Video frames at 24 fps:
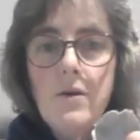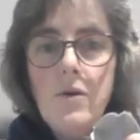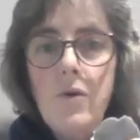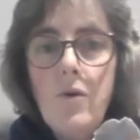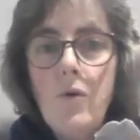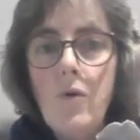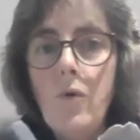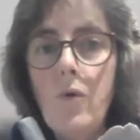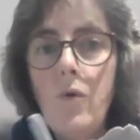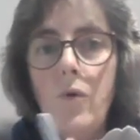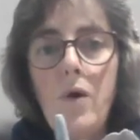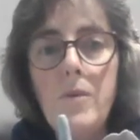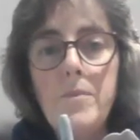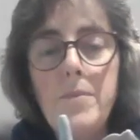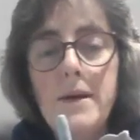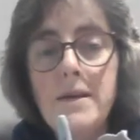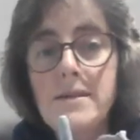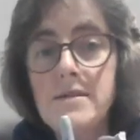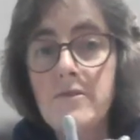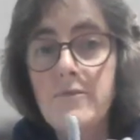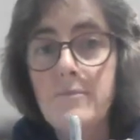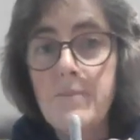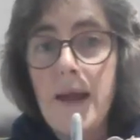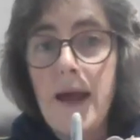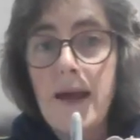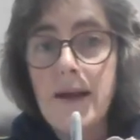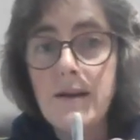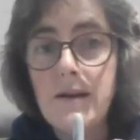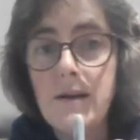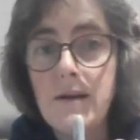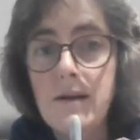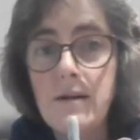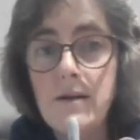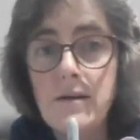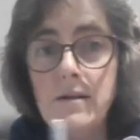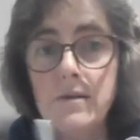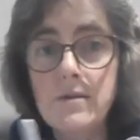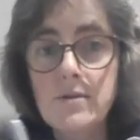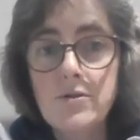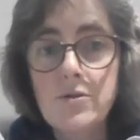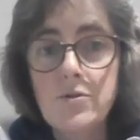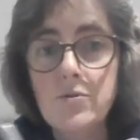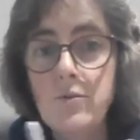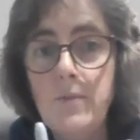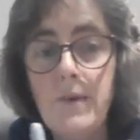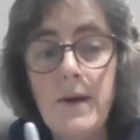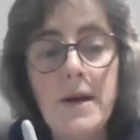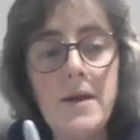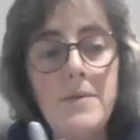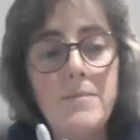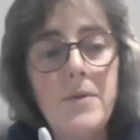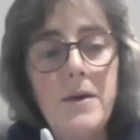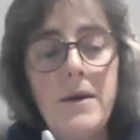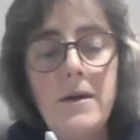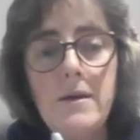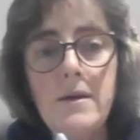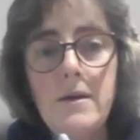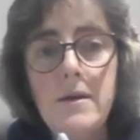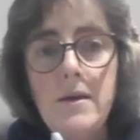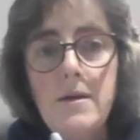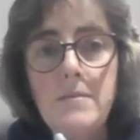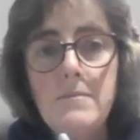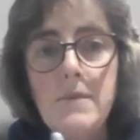or a piece of black card or paper,